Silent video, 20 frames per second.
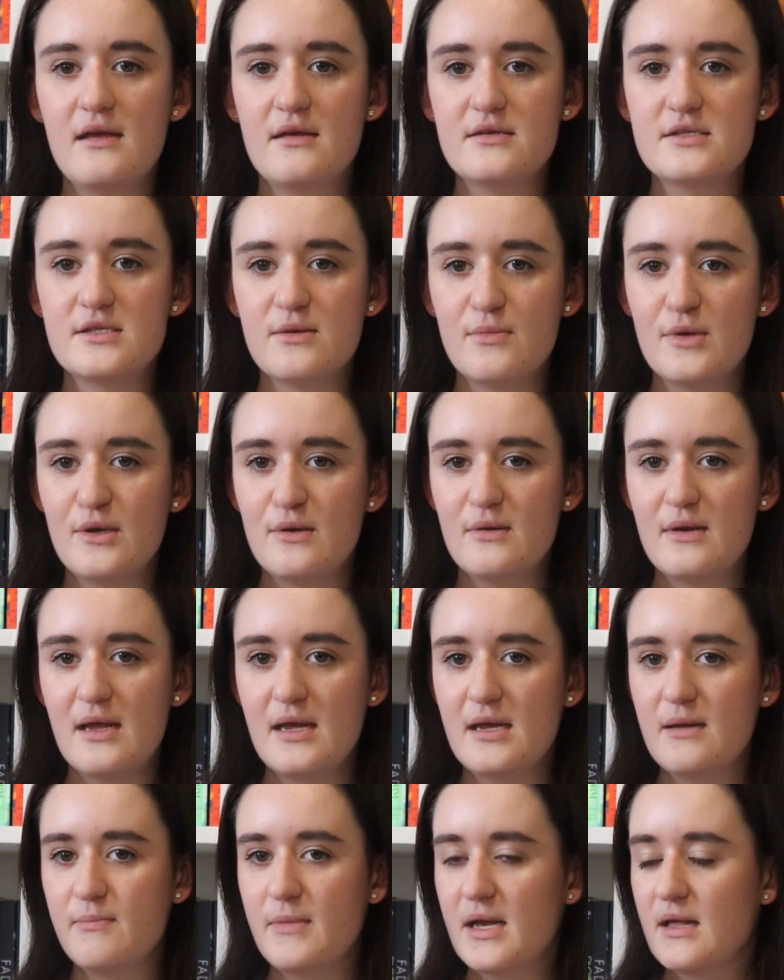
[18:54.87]
someone
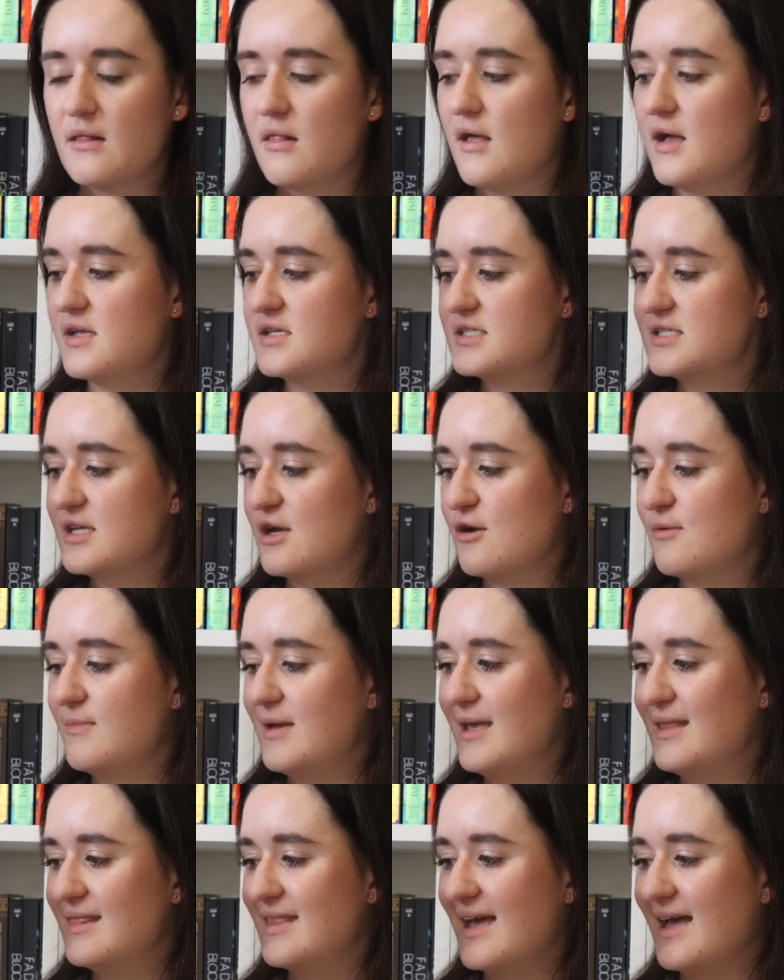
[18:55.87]
in my class tell
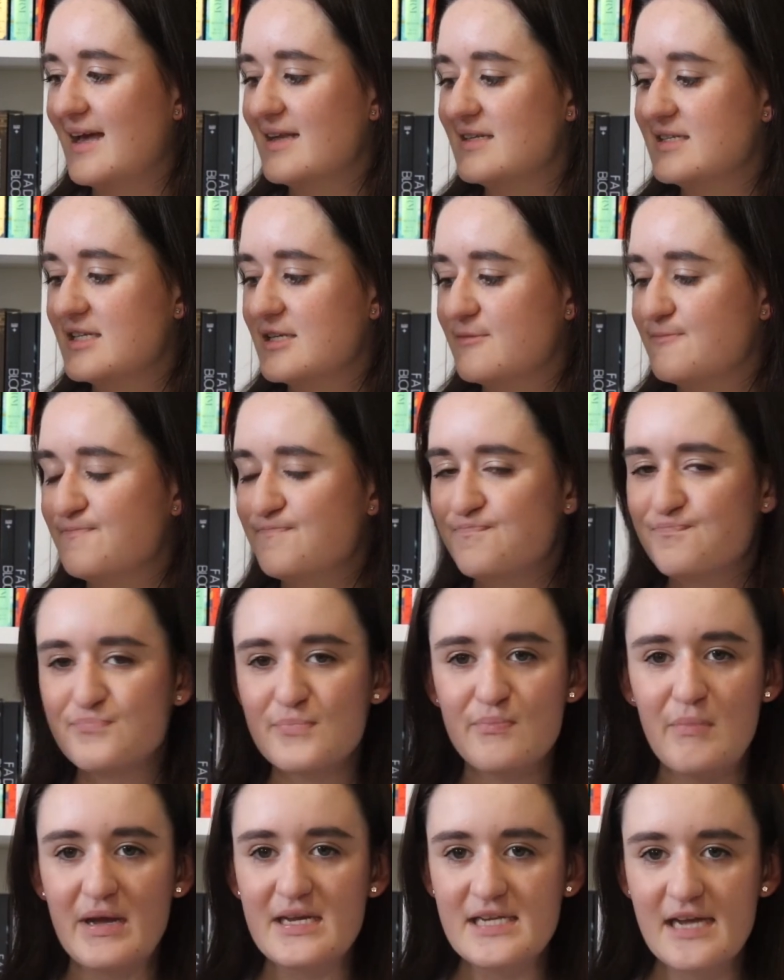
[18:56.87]
me that,
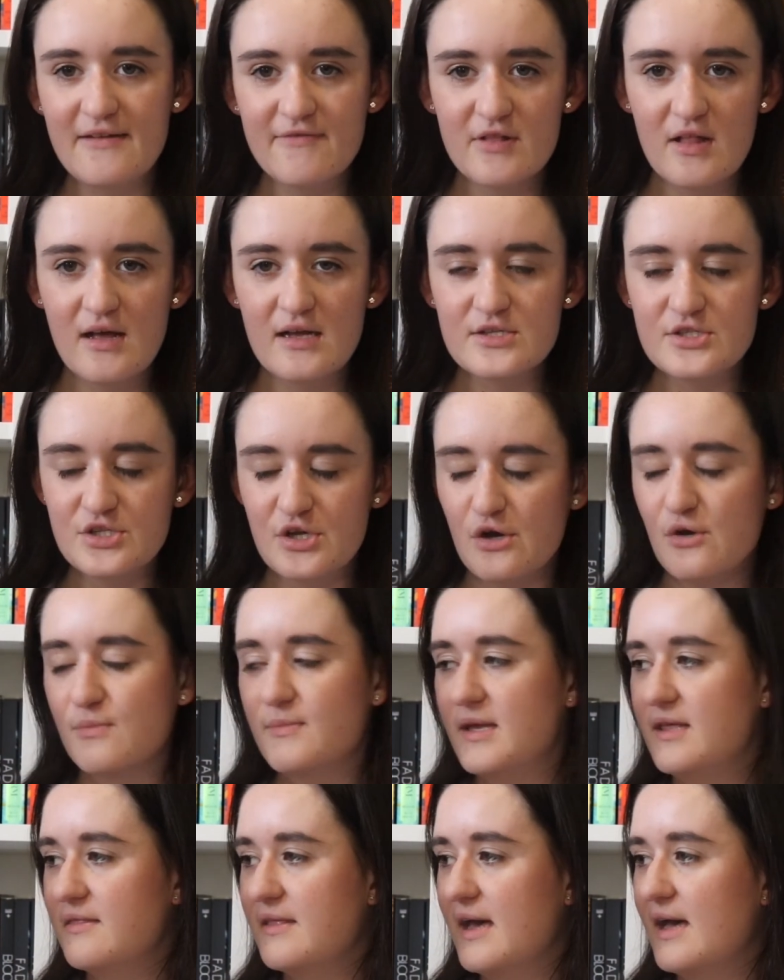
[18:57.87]
my TAFE class told
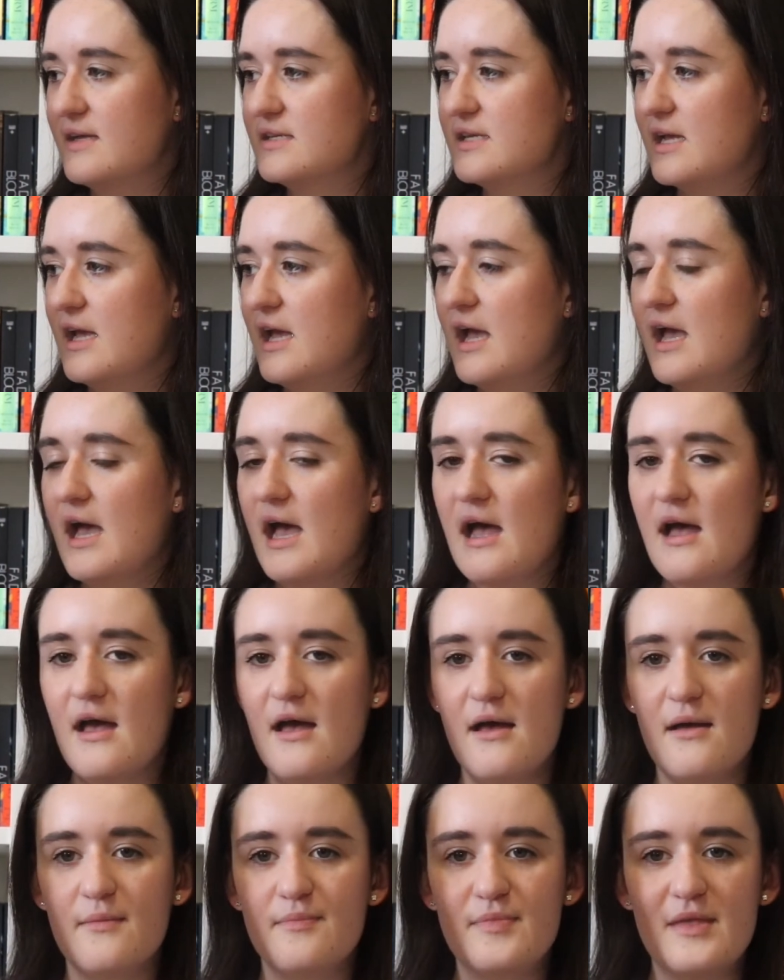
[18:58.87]
me that
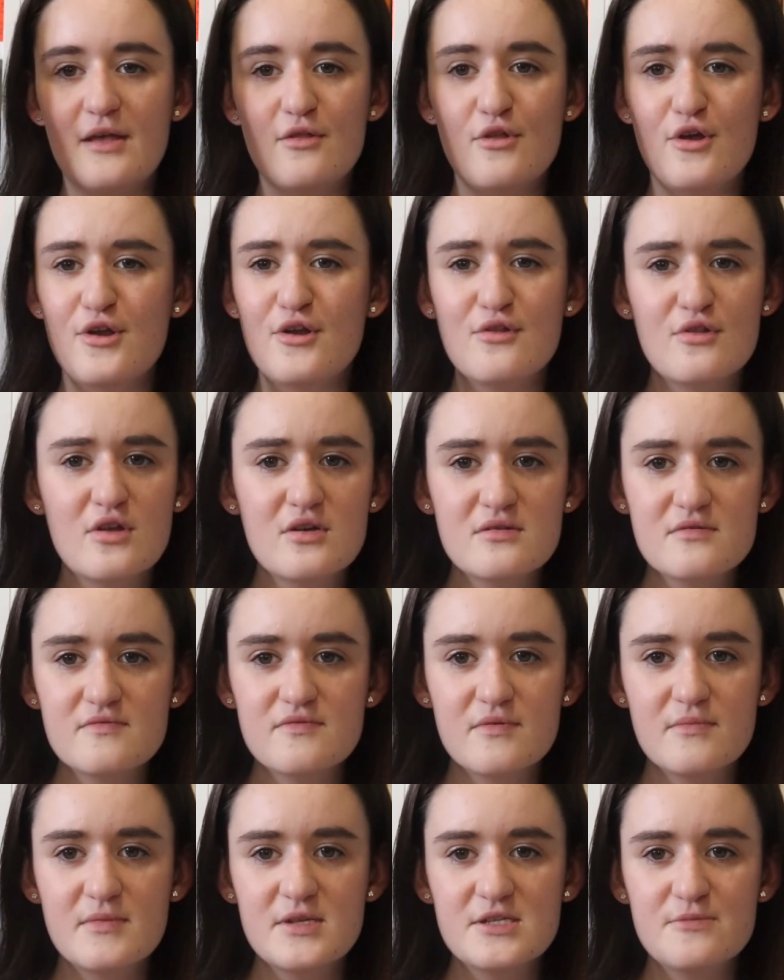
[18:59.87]
they learned a lot
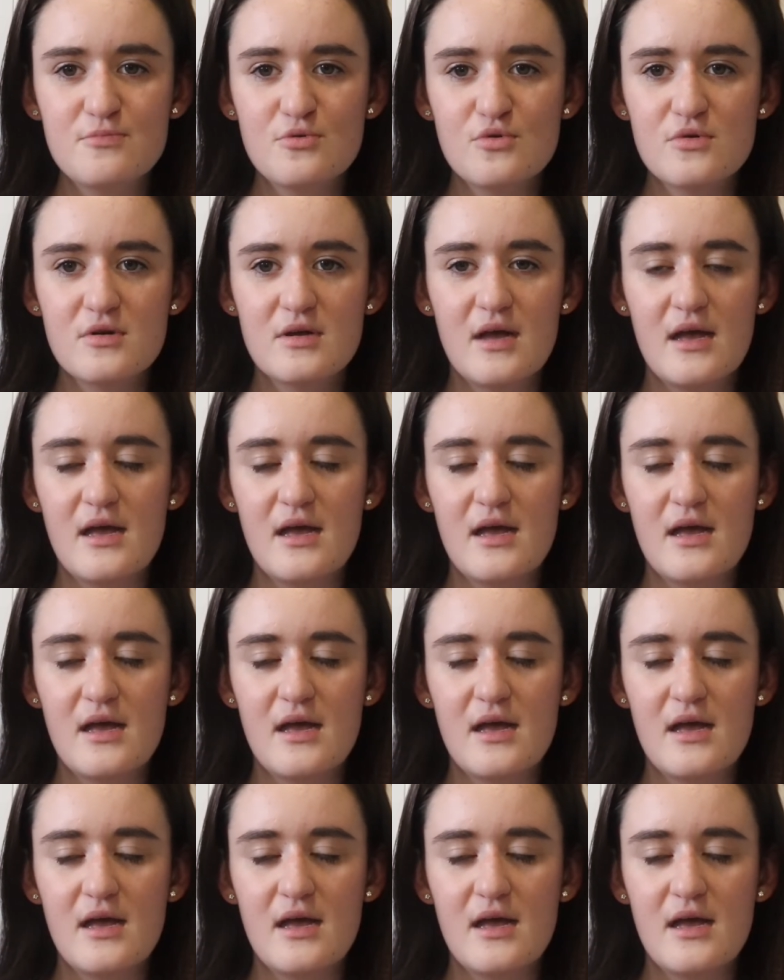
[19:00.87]
from this book,